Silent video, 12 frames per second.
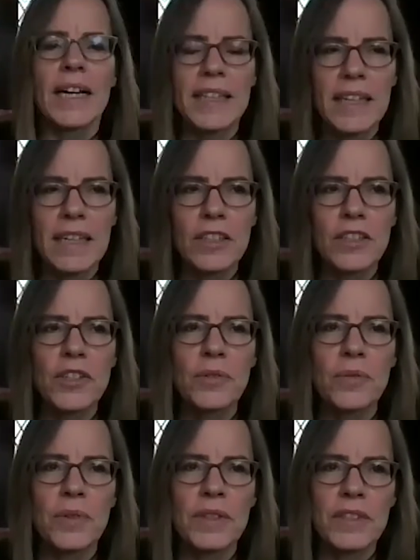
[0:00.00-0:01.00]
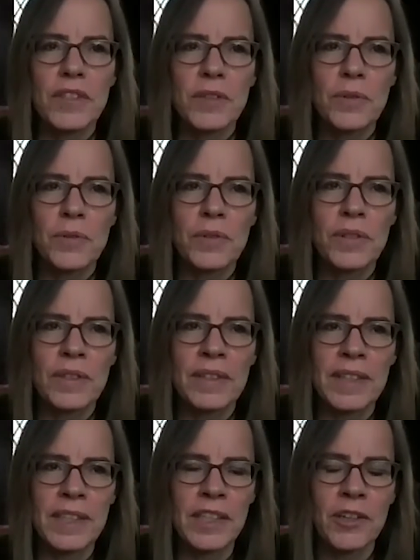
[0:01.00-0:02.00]
Yeah, so
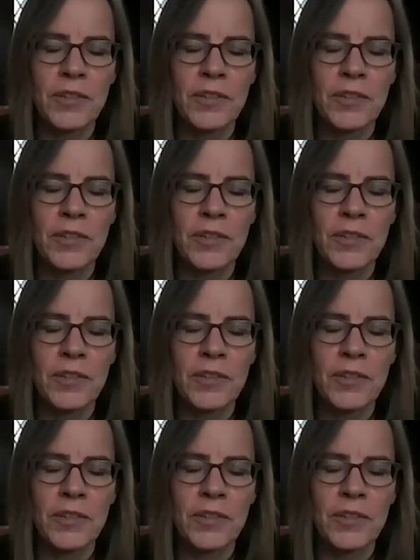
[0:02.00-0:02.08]
you know,